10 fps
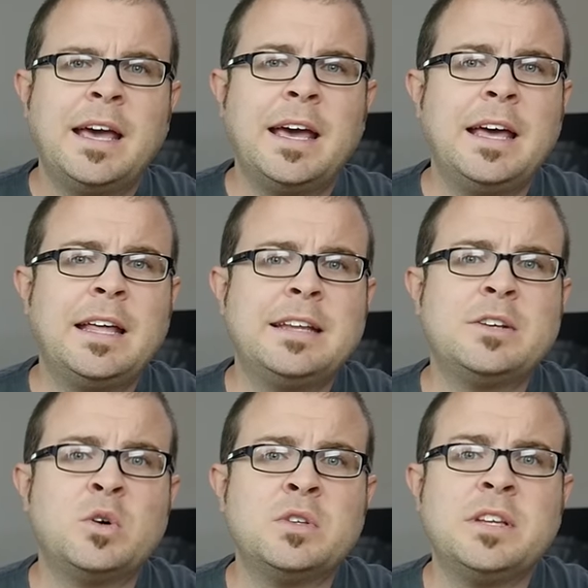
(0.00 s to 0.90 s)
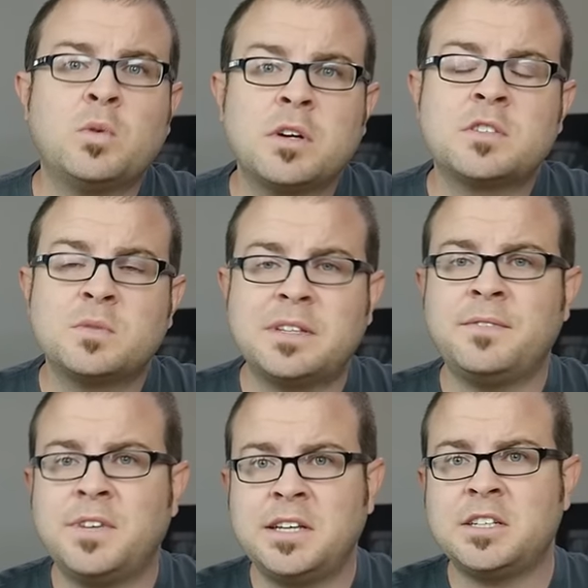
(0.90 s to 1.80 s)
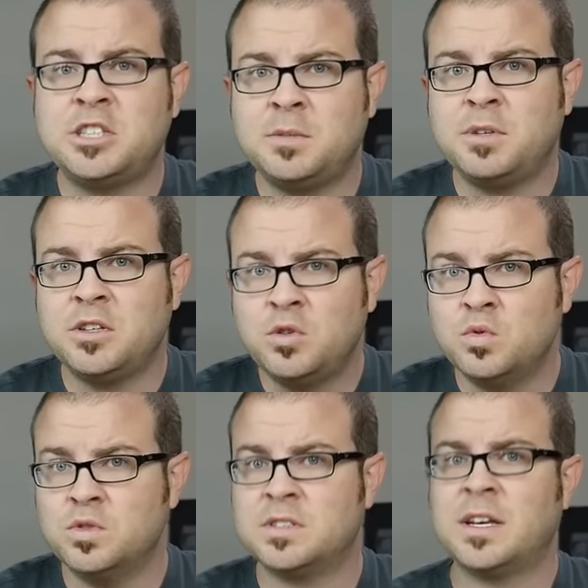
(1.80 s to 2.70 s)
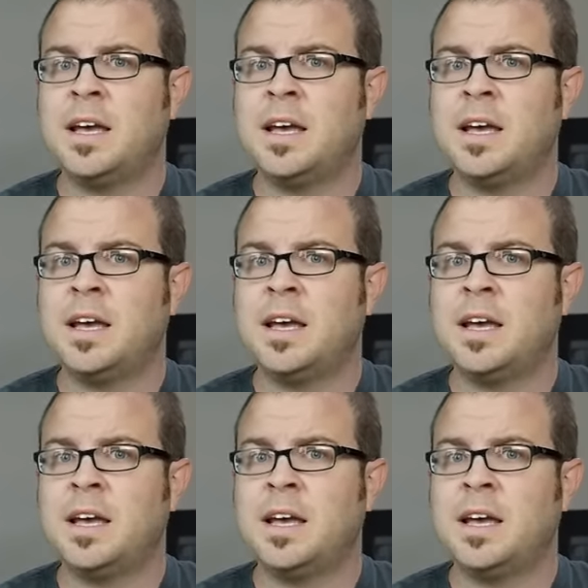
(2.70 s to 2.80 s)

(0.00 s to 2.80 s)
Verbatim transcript: and it only works with NVIDIA G P Us.